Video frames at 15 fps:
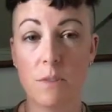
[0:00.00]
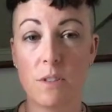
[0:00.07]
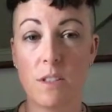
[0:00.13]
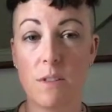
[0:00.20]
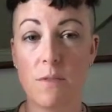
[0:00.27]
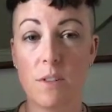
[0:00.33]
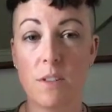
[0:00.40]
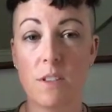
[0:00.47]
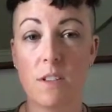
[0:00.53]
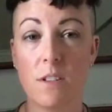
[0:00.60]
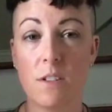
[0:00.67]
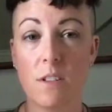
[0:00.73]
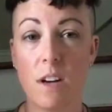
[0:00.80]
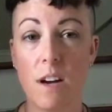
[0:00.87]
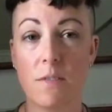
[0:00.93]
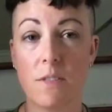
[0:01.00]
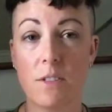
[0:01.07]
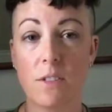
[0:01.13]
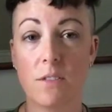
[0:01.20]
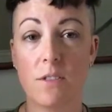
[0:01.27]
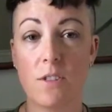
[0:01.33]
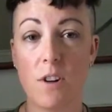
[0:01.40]
different, so you'll have
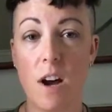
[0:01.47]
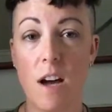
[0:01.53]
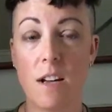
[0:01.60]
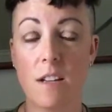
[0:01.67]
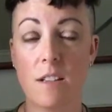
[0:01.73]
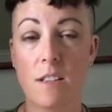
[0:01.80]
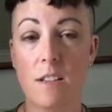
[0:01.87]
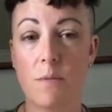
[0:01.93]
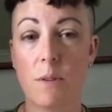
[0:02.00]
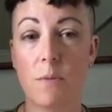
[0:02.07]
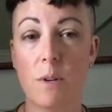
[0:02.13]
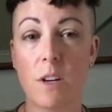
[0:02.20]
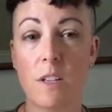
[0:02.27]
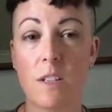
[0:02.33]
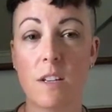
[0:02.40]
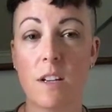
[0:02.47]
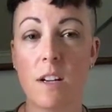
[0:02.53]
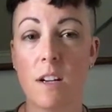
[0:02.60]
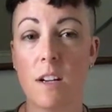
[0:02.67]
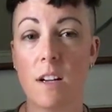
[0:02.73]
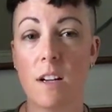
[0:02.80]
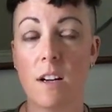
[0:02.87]
to try and see what works.
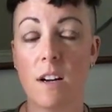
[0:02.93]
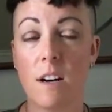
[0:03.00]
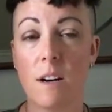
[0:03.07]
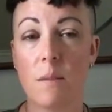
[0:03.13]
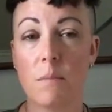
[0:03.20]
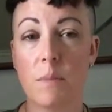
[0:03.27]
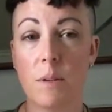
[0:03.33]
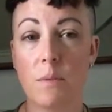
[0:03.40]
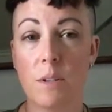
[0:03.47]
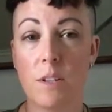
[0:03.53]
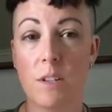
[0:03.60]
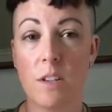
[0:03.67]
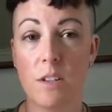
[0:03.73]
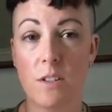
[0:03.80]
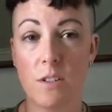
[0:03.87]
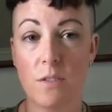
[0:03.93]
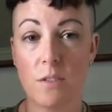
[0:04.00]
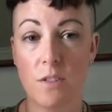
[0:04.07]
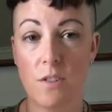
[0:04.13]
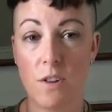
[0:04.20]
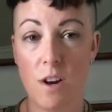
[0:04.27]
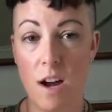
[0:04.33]
But what you could do
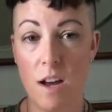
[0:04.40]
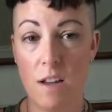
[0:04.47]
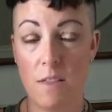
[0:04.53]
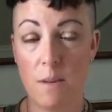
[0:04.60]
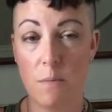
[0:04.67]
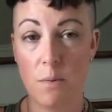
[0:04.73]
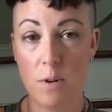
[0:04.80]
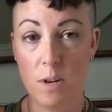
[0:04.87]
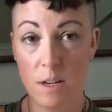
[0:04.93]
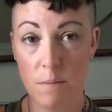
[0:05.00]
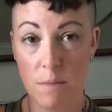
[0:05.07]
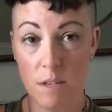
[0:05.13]
is try the morning